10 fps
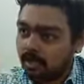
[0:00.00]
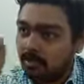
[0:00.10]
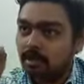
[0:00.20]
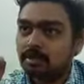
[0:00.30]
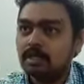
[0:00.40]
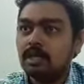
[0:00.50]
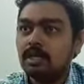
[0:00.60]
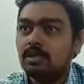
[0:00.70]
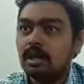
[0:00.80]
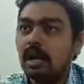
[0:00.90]
illama,
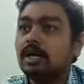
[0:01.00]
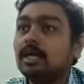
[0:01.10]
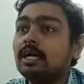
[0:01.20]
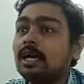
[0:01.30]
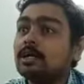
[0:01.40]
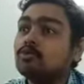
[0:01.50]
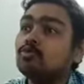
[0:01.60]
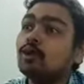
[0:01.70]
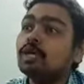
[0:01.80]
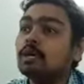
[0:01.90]
see, 100 days,
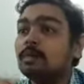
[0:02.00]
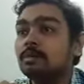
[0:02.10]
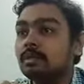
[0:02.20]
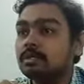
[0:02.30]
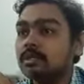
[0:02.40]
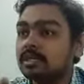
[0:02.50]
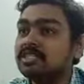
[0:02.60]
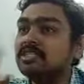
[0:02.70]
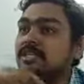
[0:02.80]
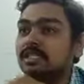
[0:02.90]
200 amendments in
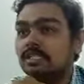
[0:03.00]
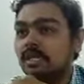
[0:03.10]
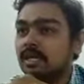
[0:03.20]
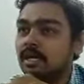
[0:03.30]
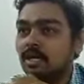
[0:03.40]
GST, correct?